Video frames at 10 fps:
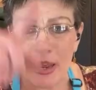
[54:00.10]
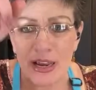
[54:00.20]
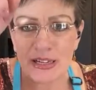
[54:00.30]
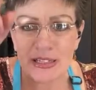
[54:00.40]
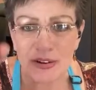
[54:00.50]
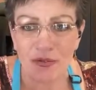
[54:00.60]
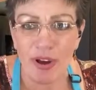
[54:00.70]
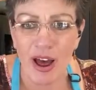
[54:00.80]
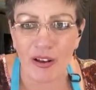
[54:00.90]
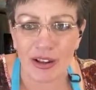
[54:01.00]
peaks and
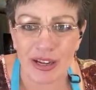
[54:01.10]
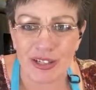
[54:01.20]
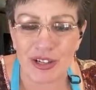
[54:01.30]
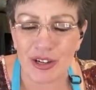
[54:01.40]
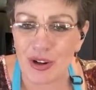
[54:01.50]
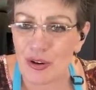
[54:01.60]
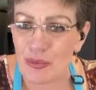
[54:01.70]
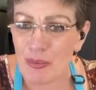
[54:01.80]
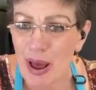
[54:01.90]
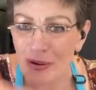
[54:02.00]
valleys, you
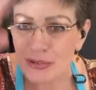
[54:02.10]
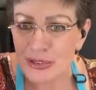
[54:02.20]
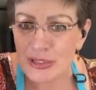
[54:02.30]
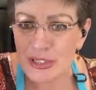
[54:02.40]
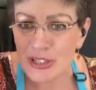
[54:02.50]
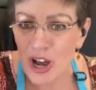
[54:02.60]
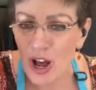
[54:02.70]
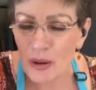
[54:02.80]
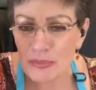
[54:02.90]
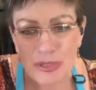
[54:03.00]
know, mountain
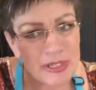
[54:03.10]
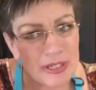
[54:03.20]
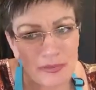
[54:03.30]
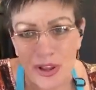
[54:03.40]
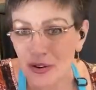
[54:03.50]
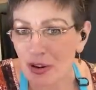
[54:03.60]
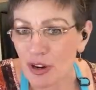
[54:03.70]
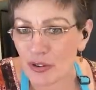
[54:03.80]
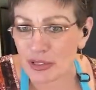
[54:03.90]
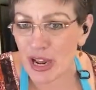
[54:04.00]
tops, and then,
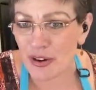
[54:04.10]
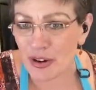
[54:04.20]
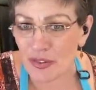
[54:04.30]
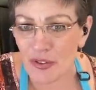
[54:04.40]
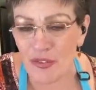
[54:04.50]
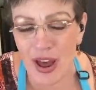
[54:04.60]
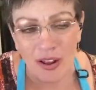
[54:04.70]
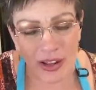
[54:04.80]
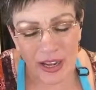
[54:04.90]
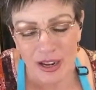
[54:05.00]
you know, down in the
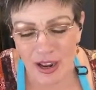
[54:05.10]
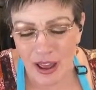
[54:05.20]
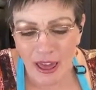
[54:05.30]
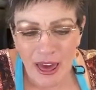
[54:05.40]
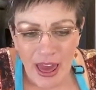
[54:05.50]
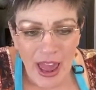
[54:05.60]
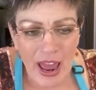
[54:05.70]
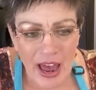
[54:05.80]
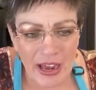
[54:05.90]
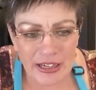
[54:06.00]
valley.
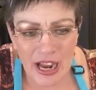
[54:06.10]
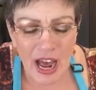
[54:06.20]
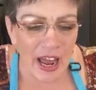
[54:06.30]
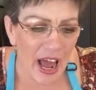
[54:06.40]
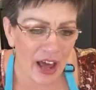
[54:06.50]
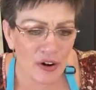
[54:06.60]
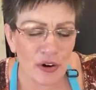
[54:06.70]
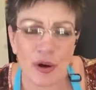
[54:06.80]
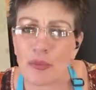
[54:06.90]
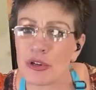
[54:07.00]
And I
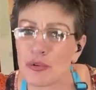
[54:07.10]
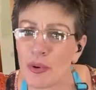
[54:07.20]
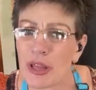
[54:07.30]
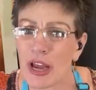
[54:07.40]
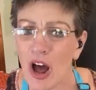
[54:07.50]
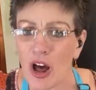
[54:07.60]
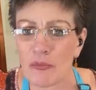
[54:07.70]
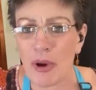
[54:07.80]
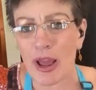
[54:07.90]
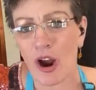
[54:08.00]
don't know, it was really
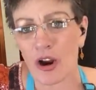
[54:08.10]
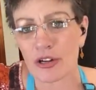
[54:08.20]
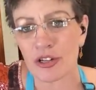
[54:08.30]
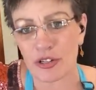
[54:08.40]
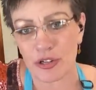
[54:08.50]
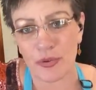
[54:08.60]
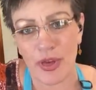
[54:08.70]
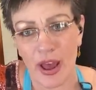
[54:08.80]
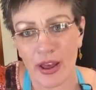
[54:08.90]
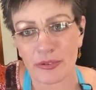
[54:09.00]
on my heart to do
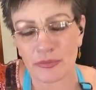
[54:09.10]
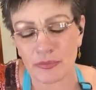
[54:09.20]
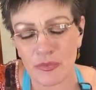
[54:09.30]
that